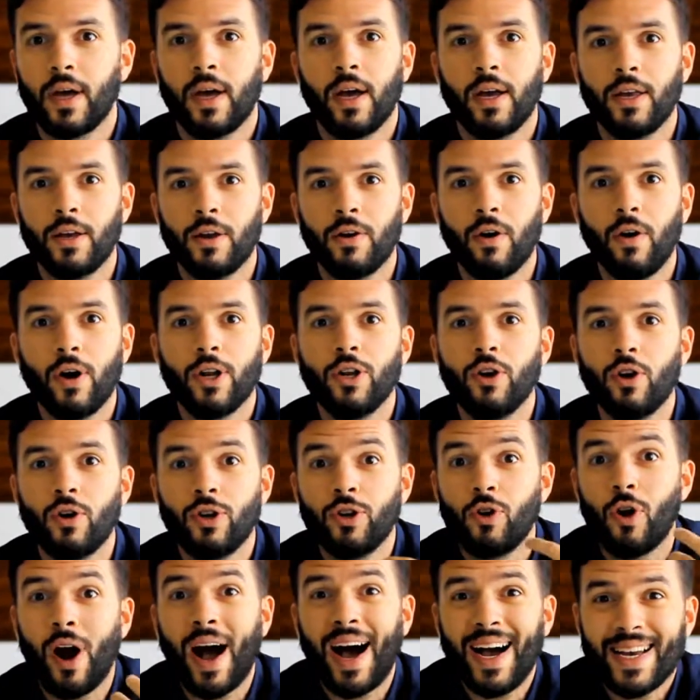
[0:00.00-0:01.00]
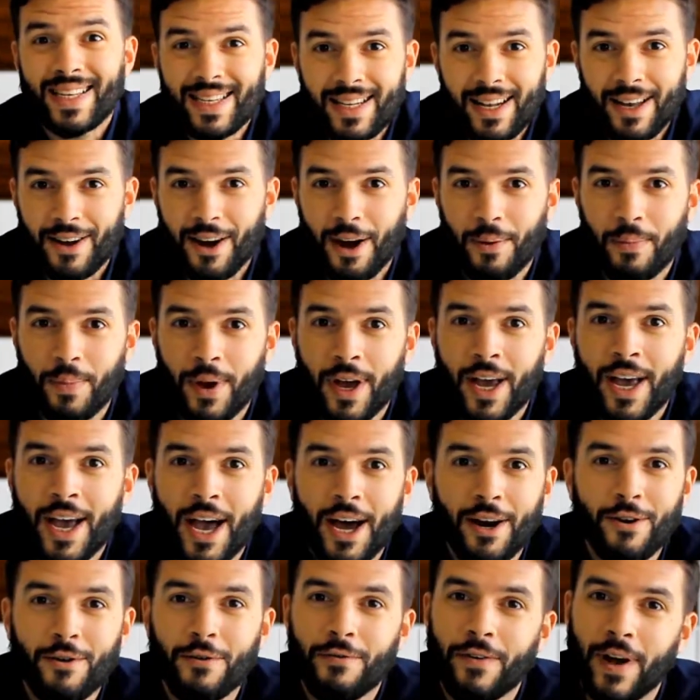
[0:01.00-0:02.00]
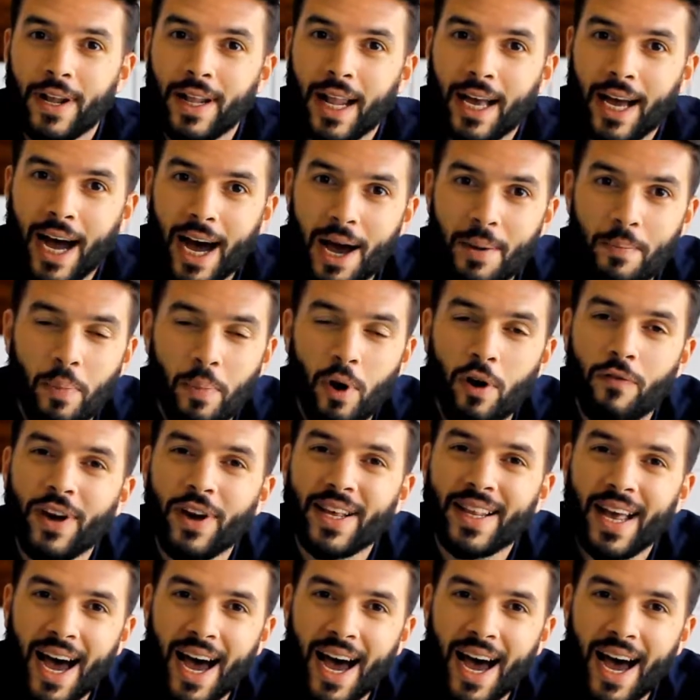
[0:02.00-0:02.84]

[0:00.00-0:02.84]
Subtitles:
you know, and your eyes lit up and you felt like, I'm perfect,